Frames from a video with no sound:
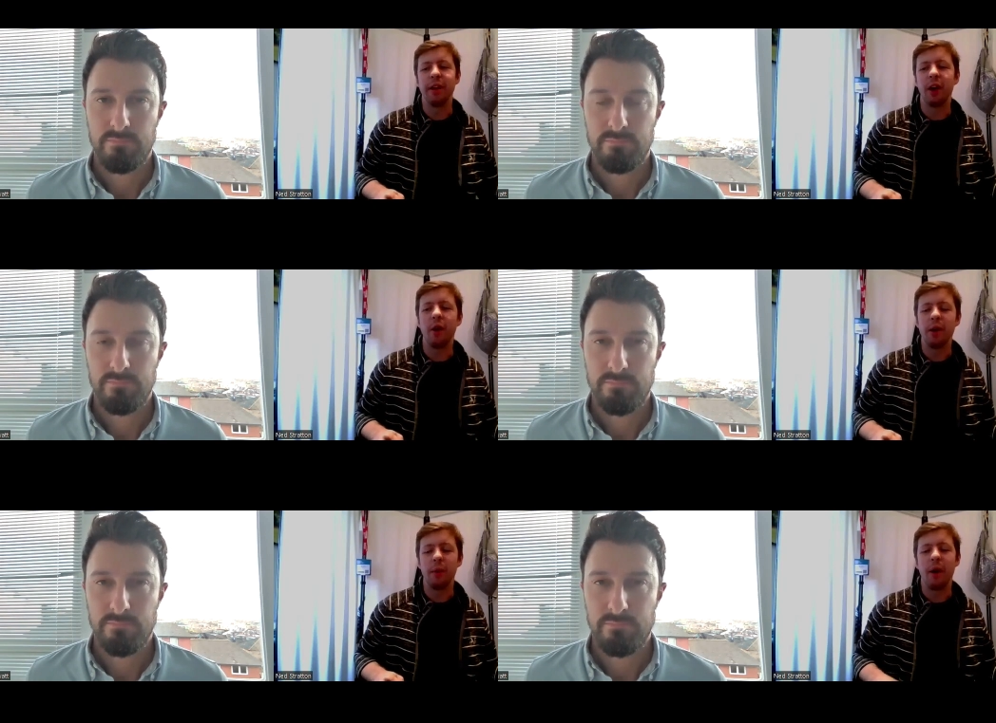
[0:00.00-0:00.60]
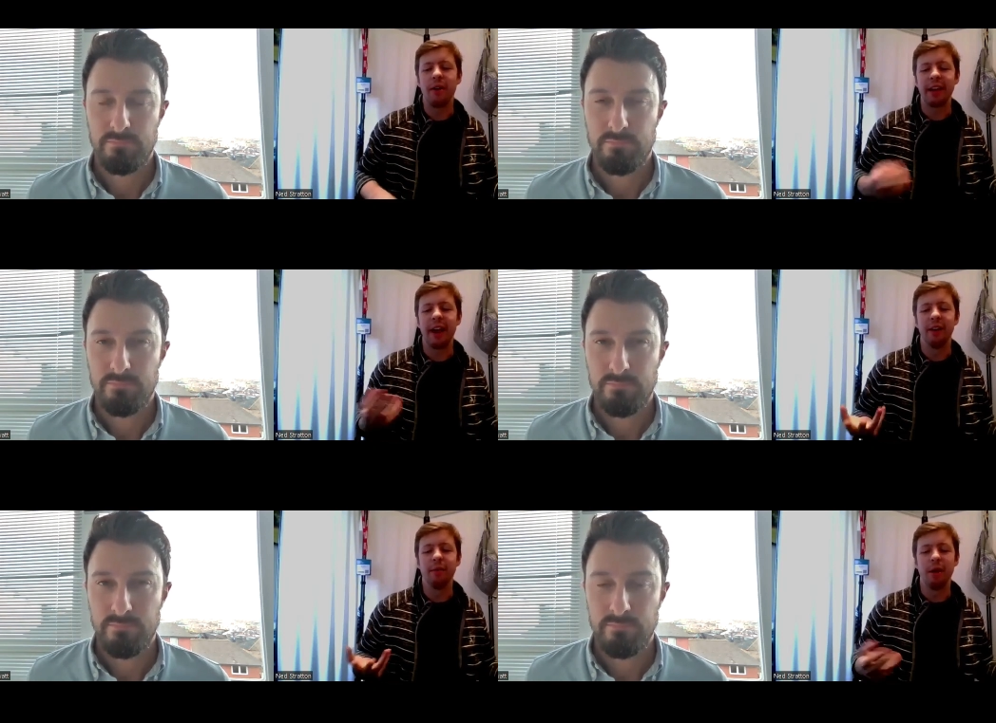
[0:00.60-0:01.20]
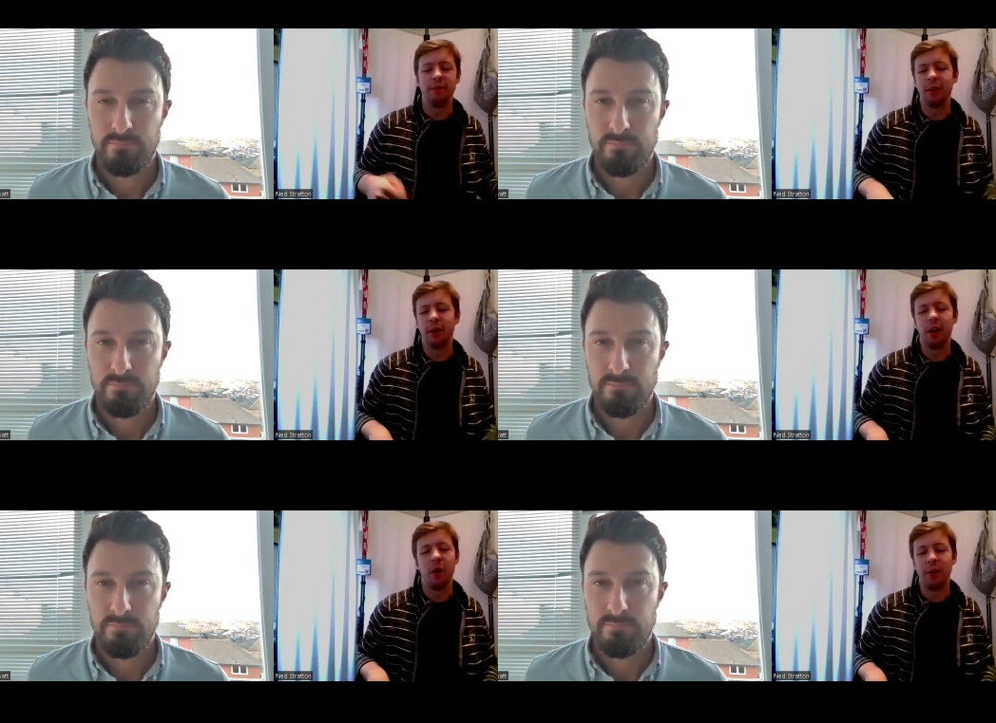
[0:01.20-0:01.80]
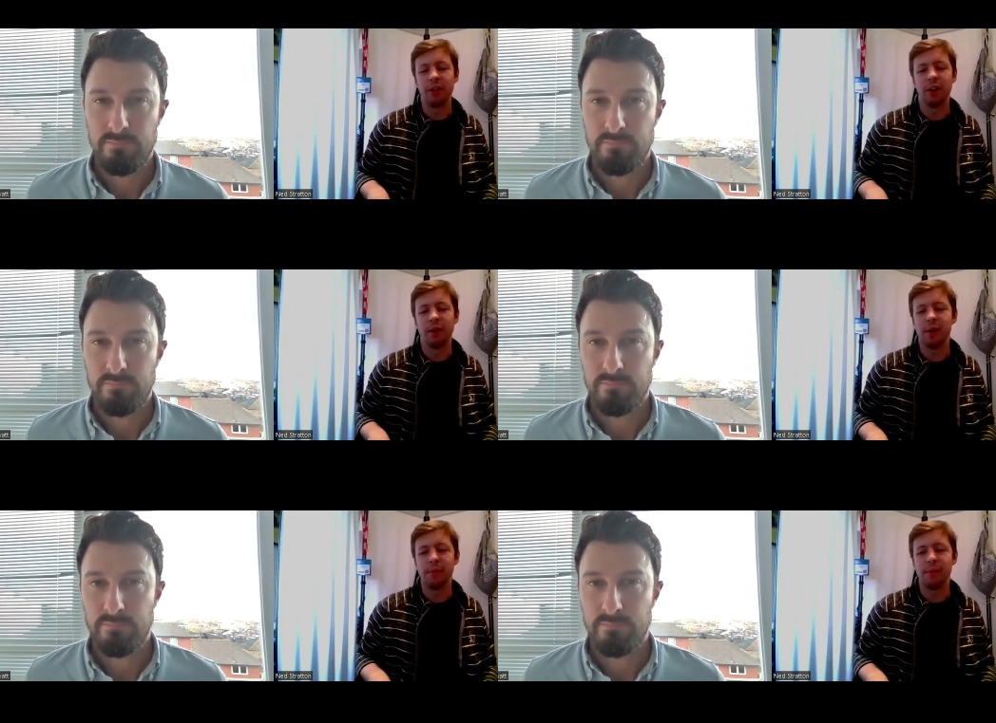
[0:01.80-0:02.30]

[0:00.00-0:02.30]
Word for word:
Speaker 1: really go anywhere, and a candidate might feel like I wish I,